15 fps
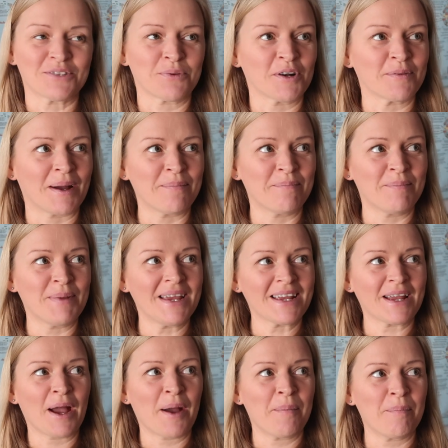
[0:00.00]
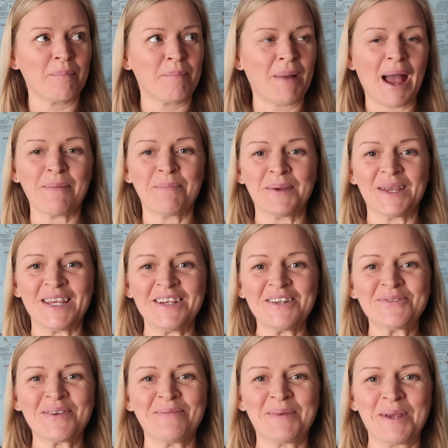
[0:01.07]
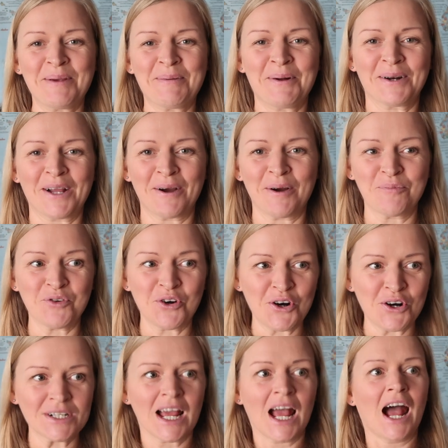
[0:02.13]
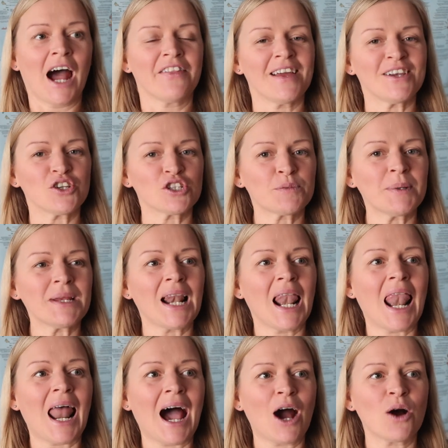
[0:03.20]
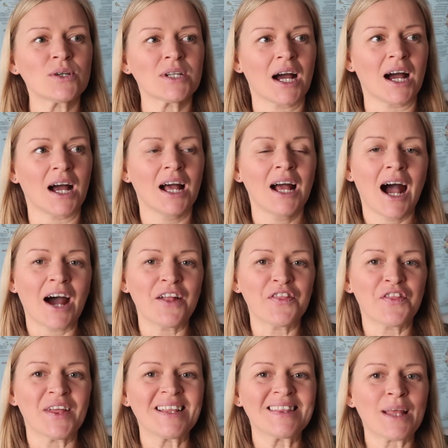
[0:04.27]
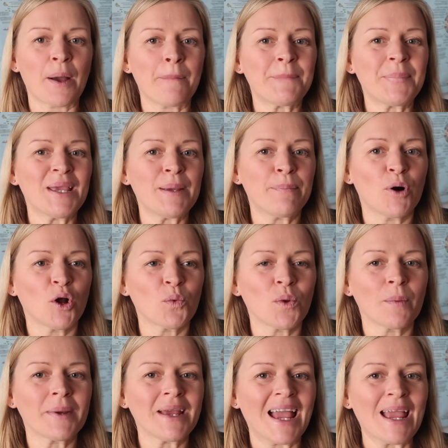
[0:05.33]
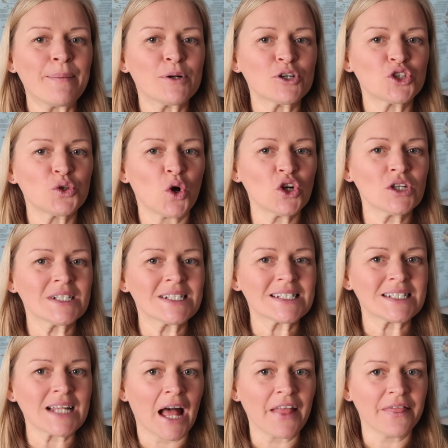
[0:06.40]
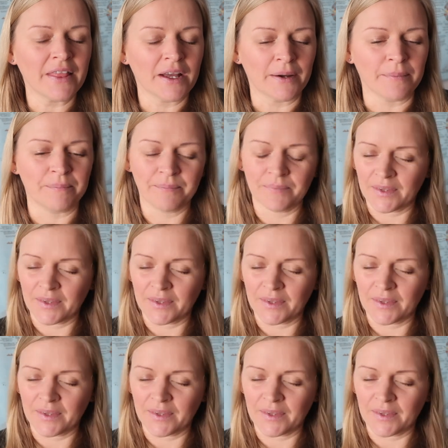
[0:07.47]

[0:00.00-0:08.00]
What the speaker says: It's one of my big pet peeves when people go abroad and they just speak louder and think that people will be able to understand them.